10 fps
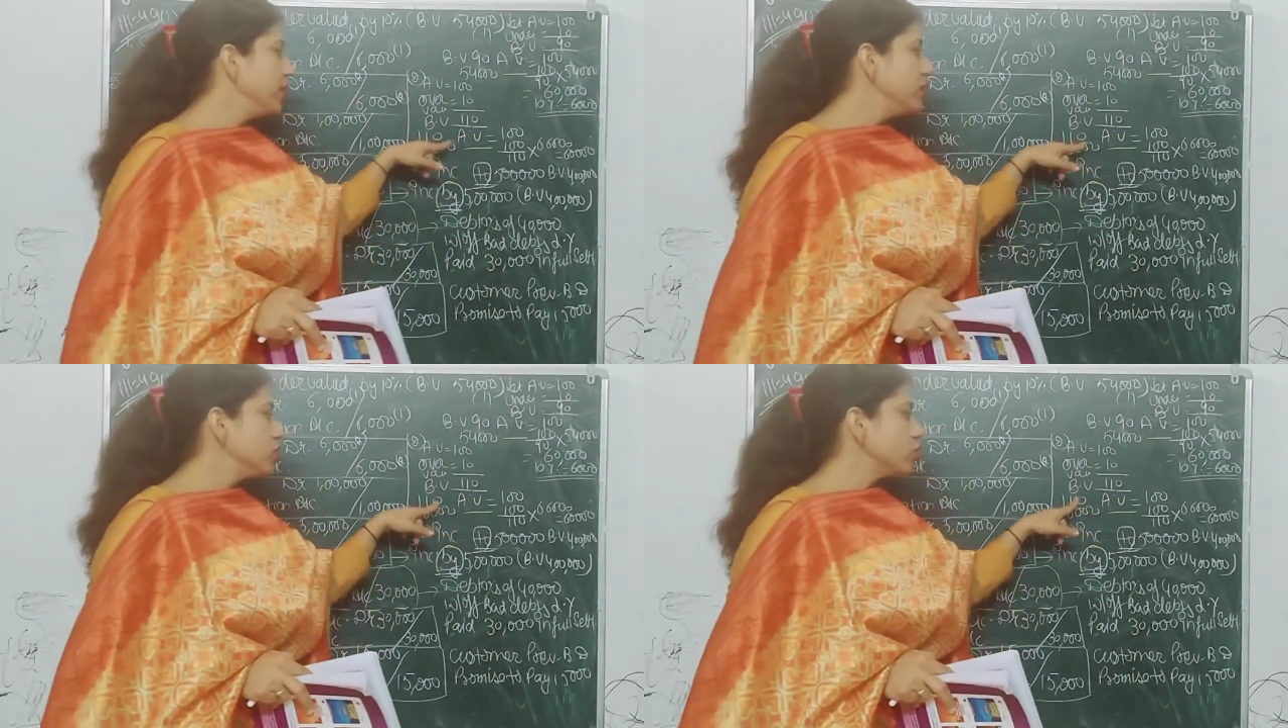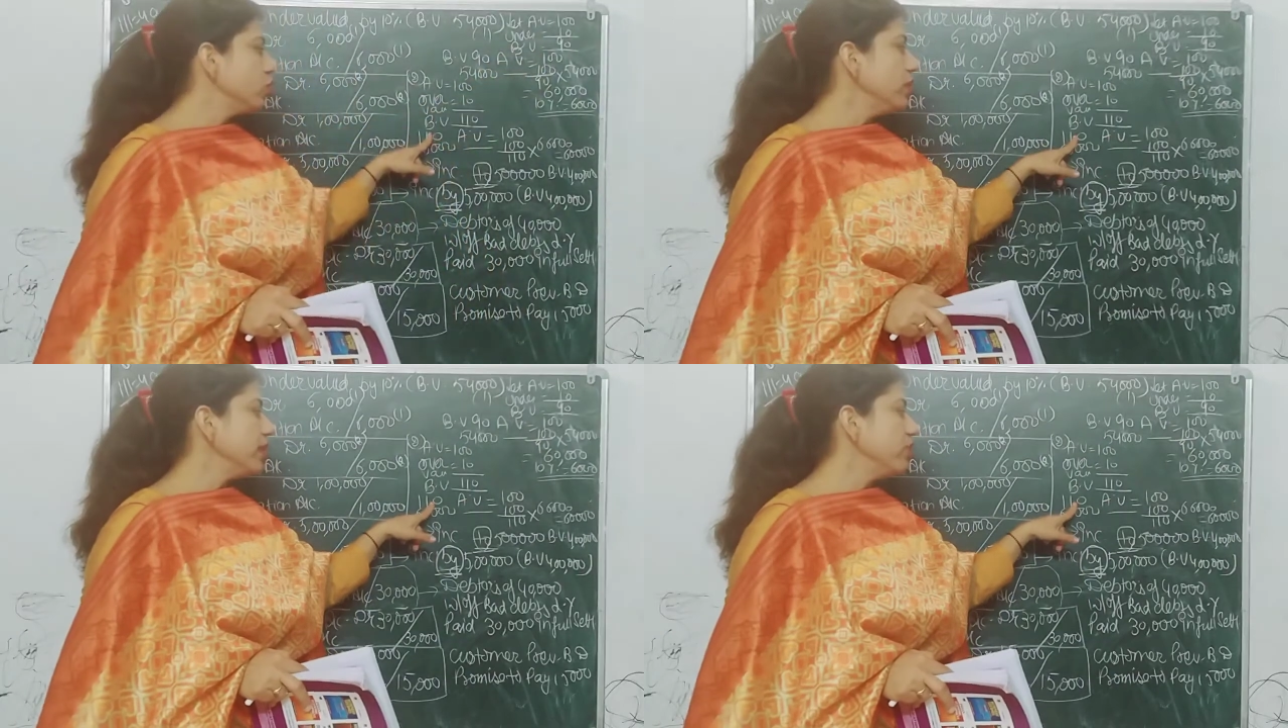
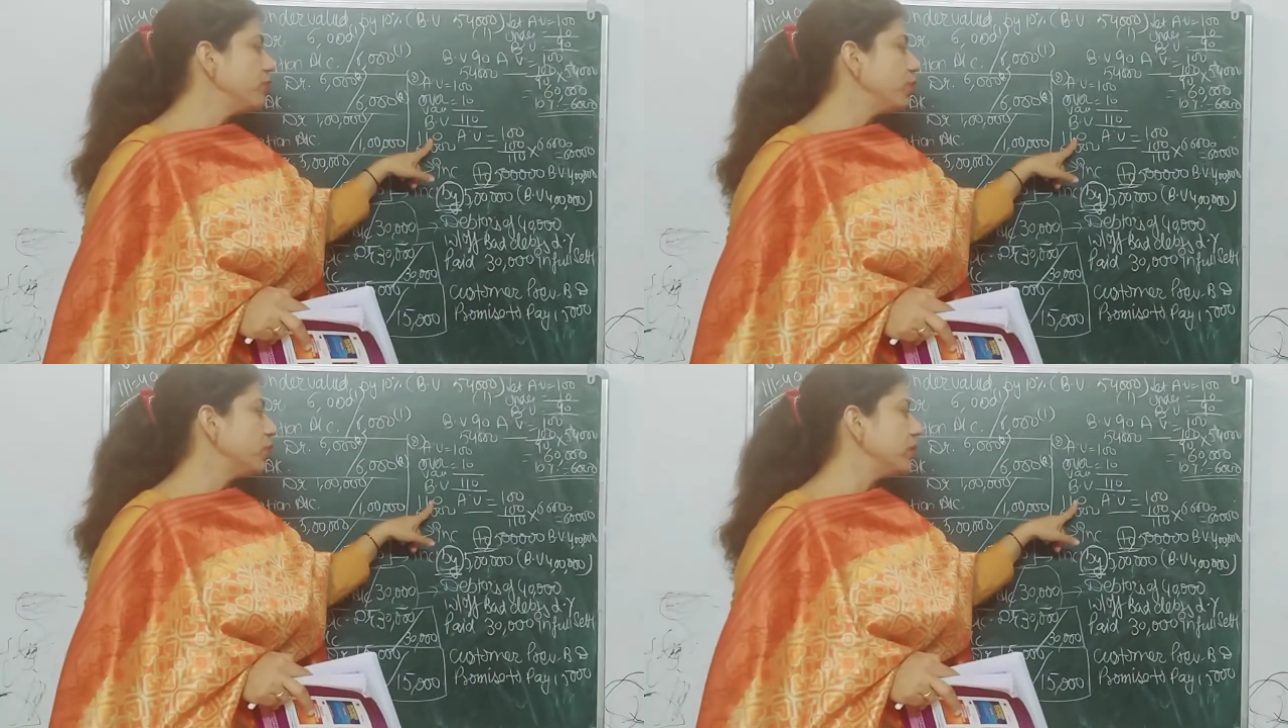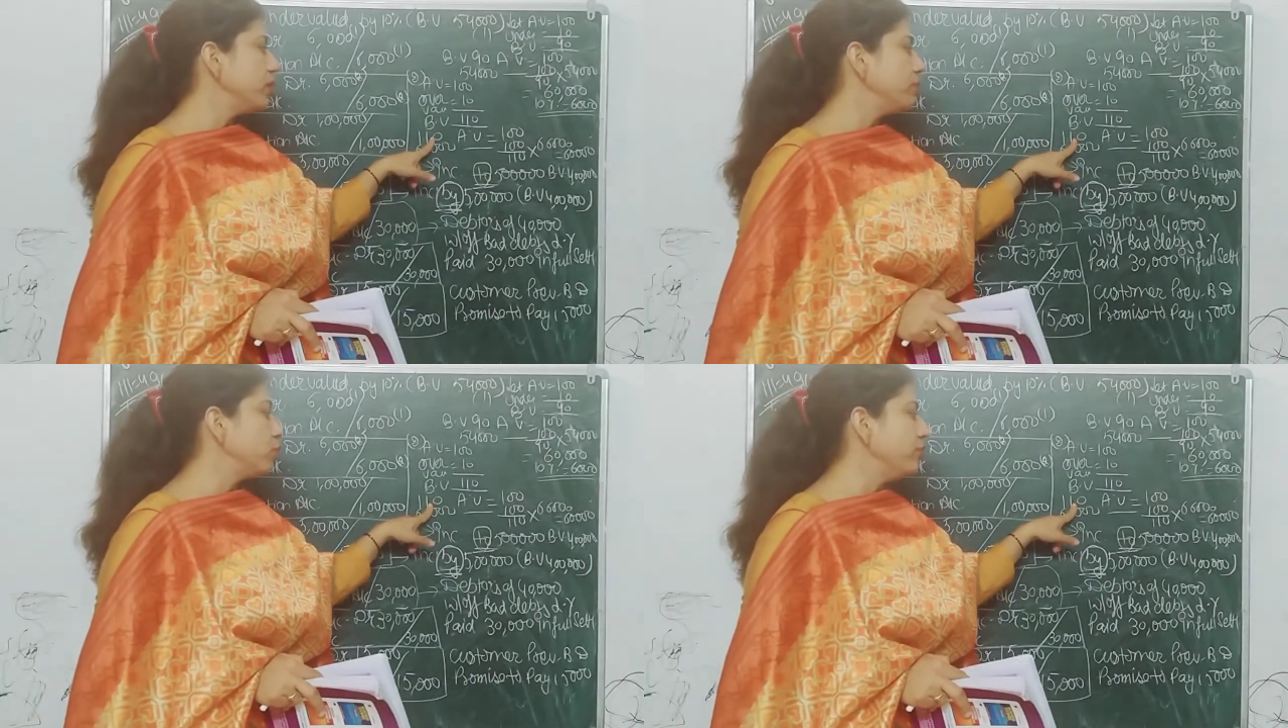So if book
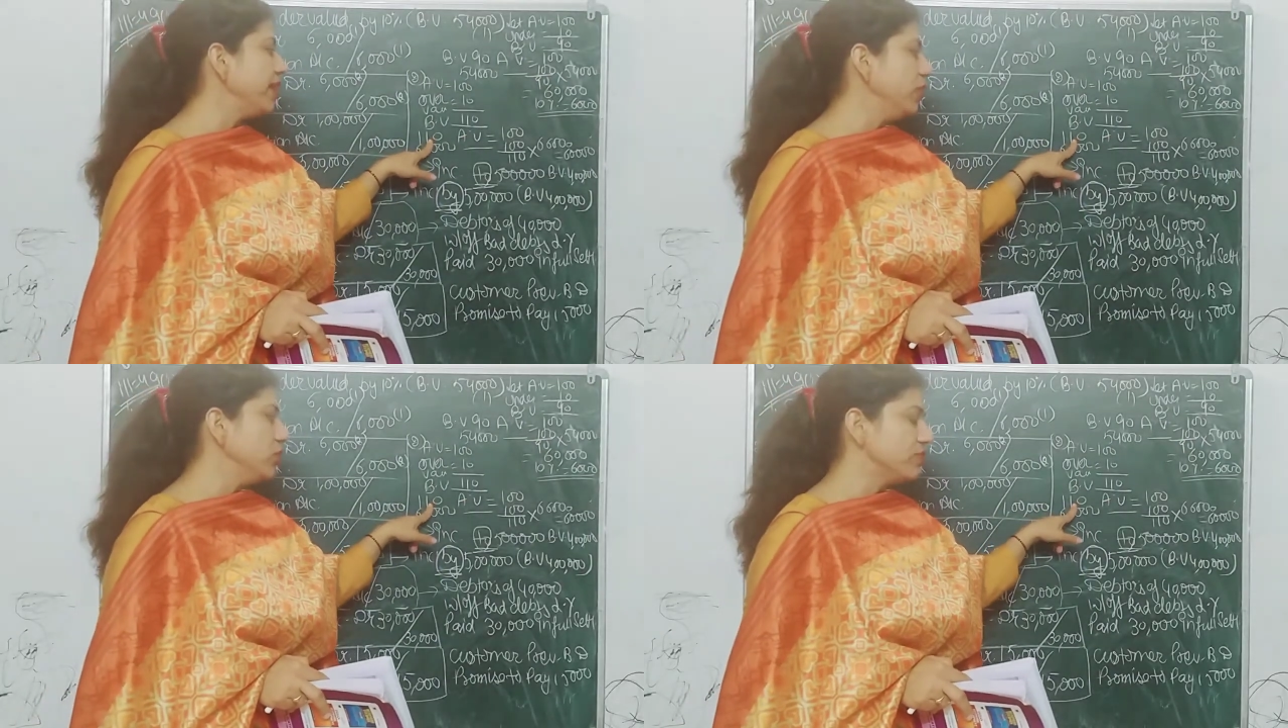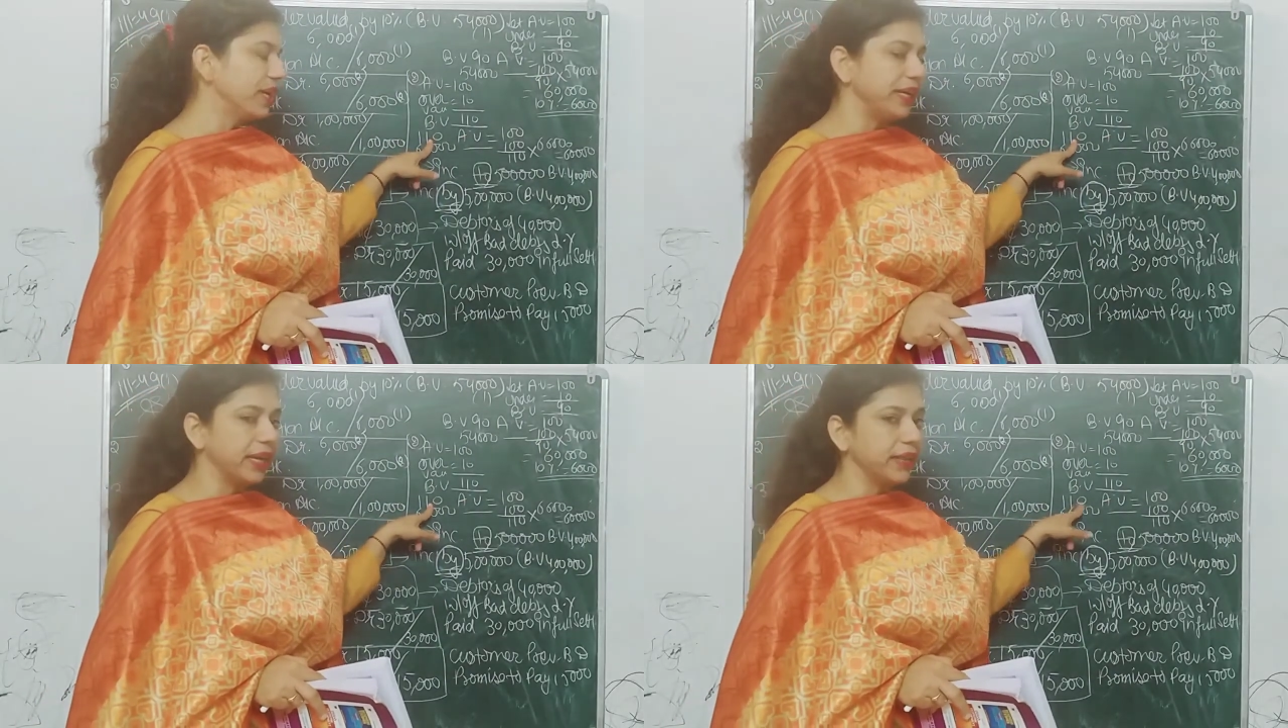value is
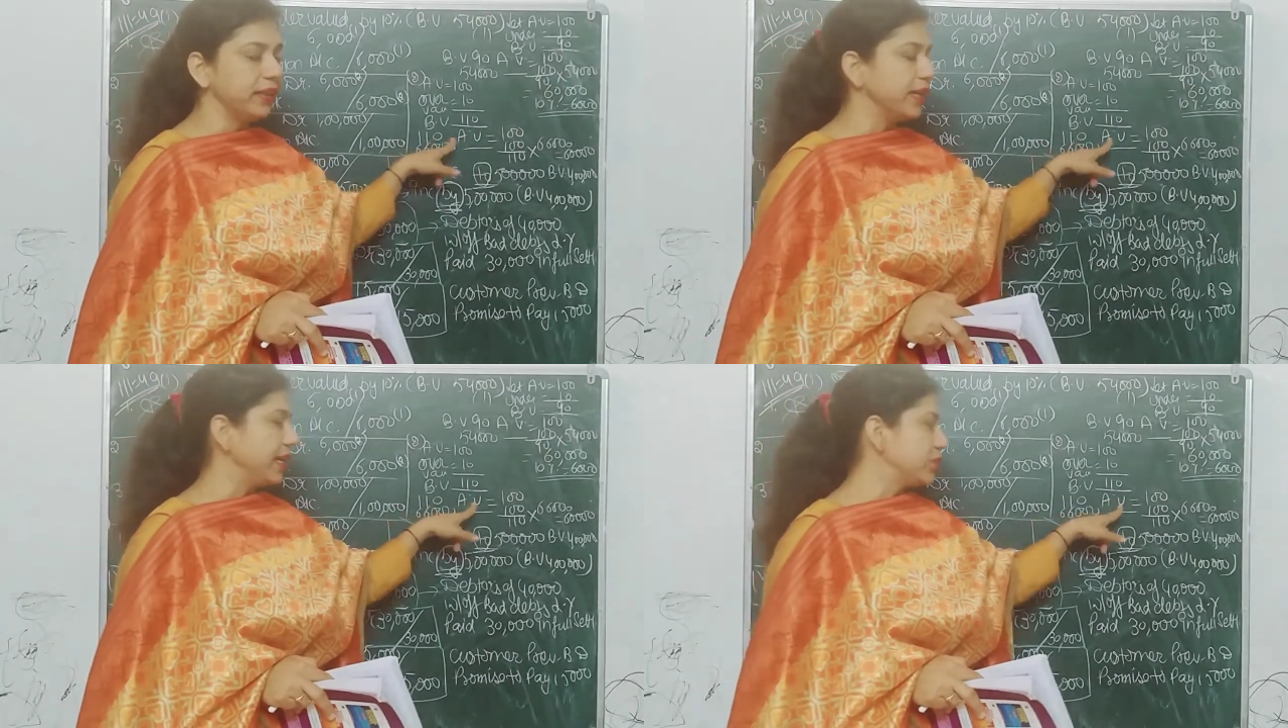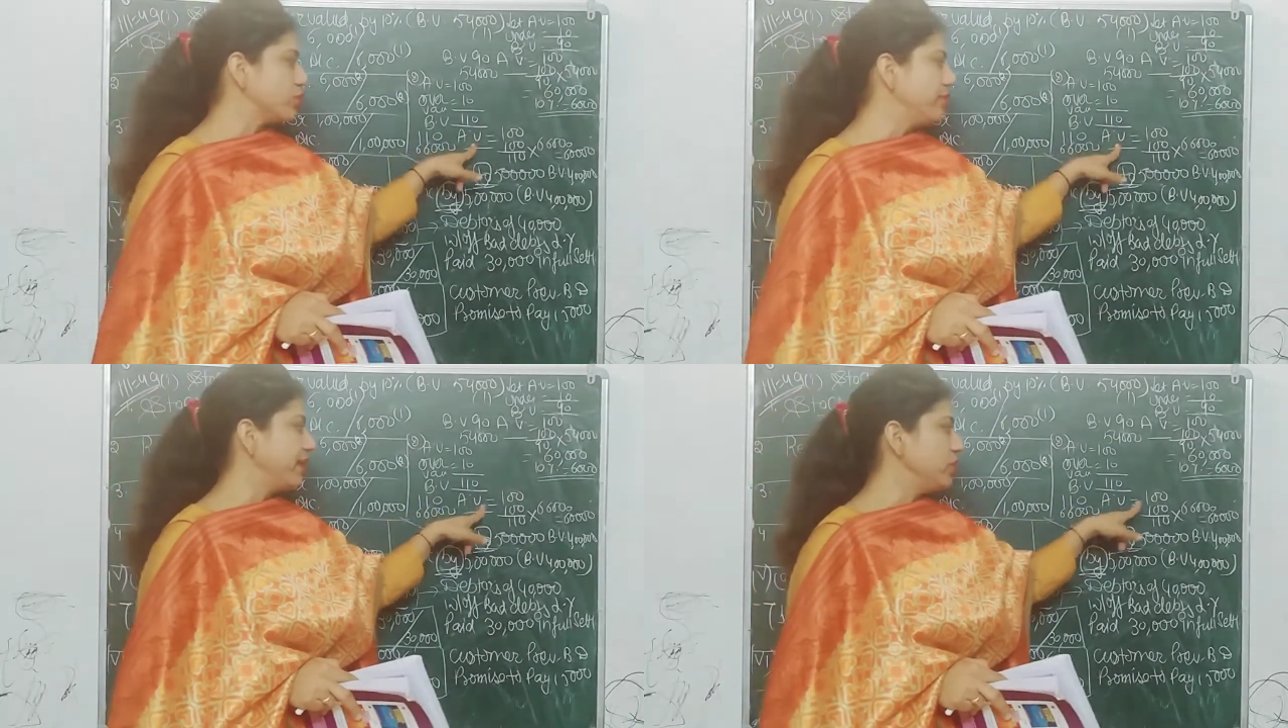110, then
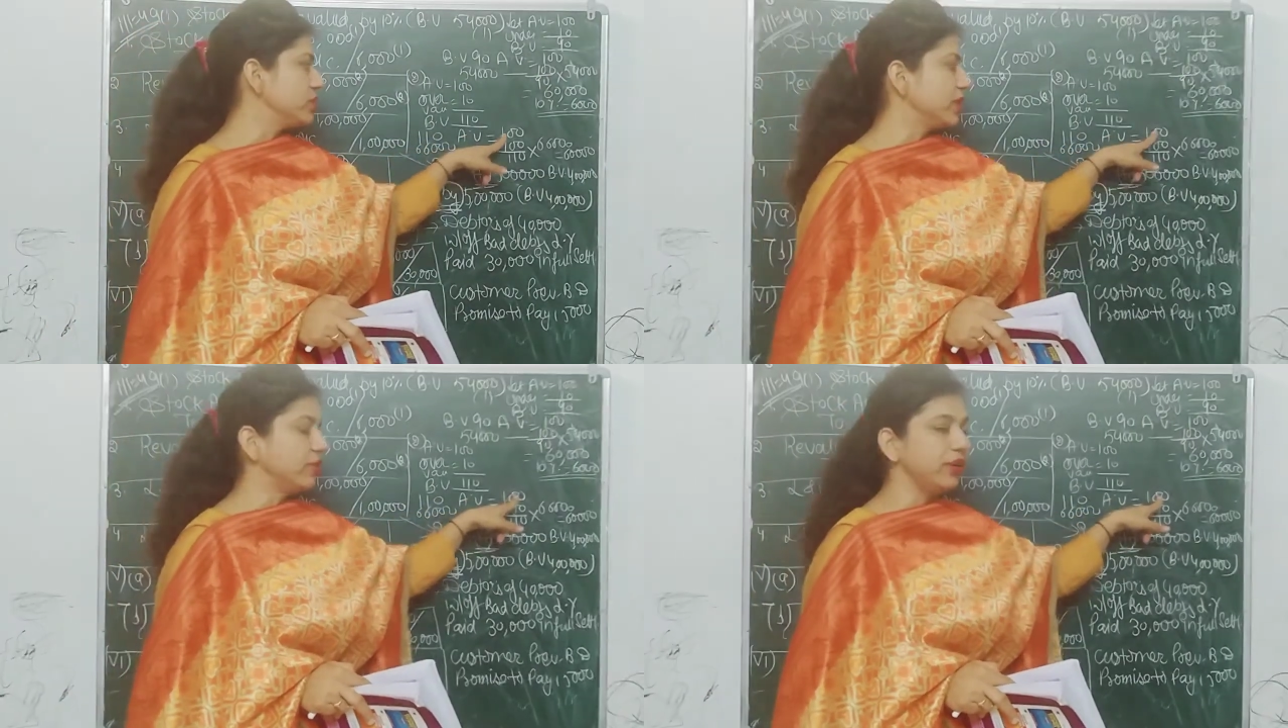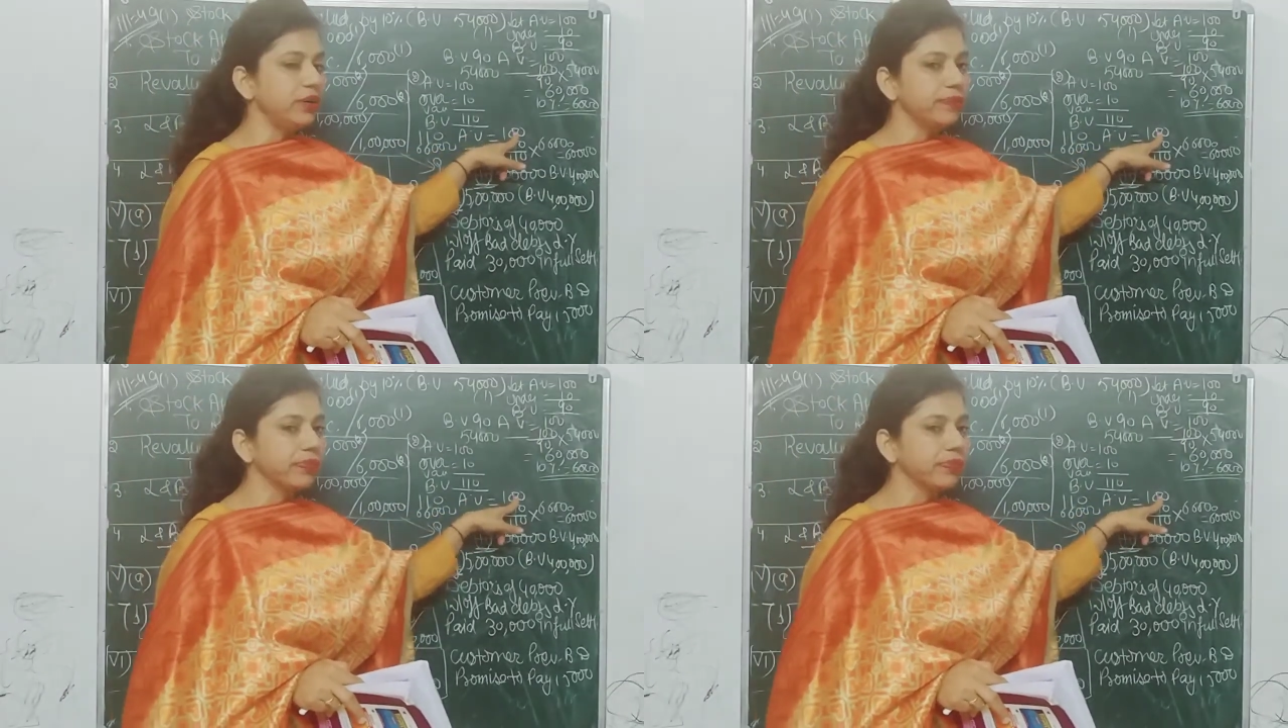actual value is 100.